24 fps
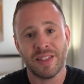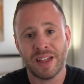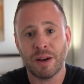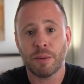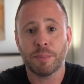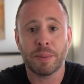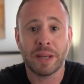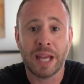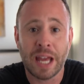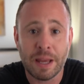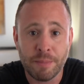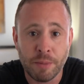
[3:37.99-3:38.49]

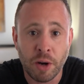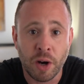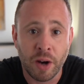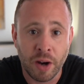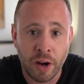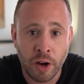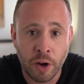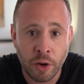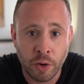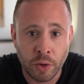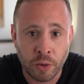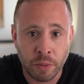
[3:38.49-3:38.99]
That became our
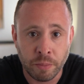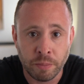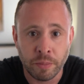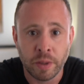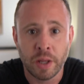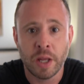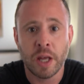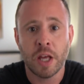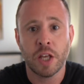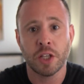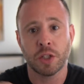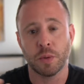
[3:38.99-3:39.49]
home.
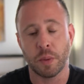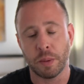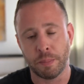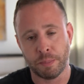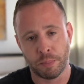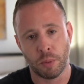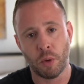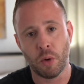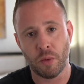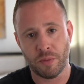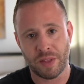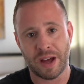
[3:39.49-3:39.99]
So we
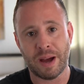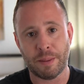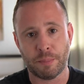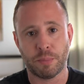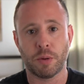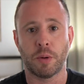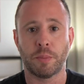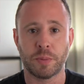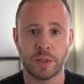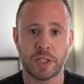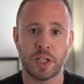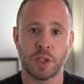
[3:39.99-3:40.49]
bought that
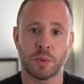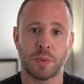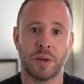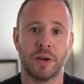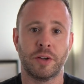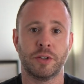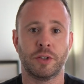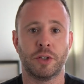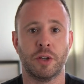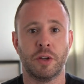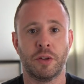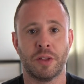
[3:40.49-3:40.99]
property as well
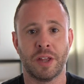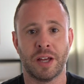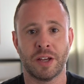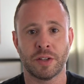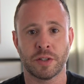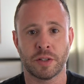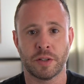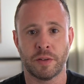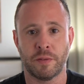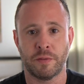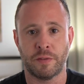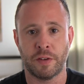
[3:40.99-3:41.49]
in
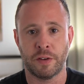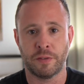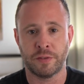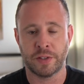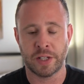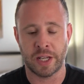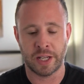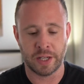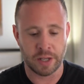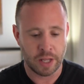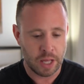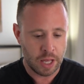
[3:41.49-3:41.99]

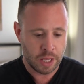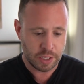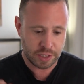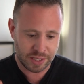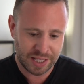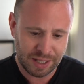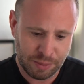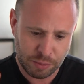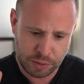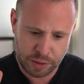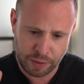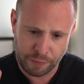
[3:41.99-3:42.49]
2015.
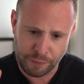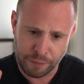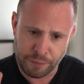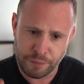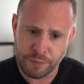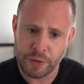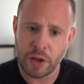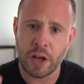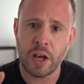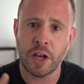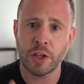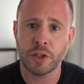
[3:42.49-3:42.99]
So that was the
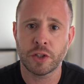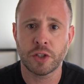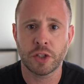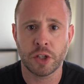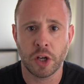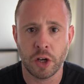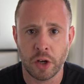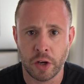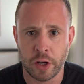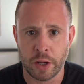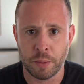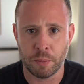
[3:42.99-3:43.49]
first
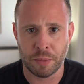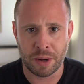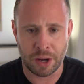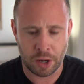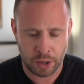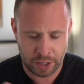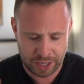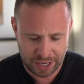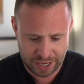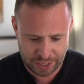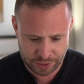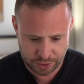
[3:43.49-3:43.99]
time where
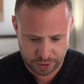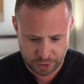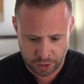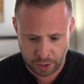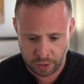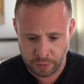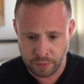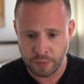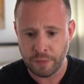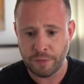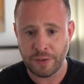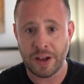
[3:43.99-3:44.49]
I had an
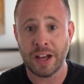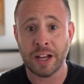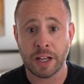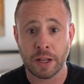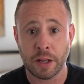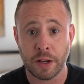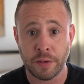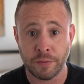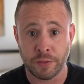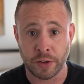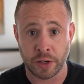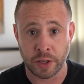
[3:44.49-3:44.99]
unfair
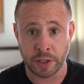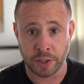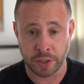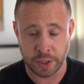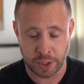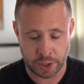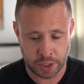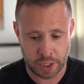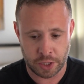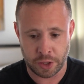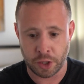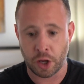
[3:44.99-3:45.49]

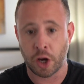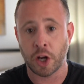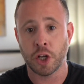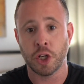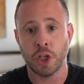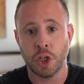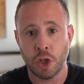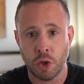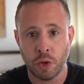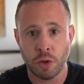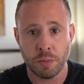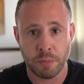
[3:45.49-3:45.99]
advantage in that I
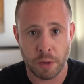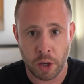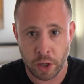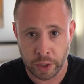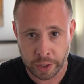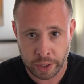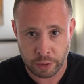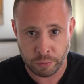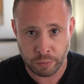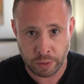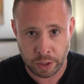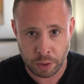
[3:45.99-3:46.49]
knew the
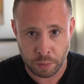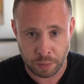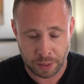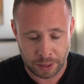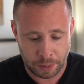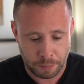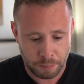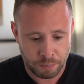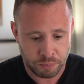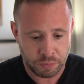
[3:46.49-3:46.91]
market really well.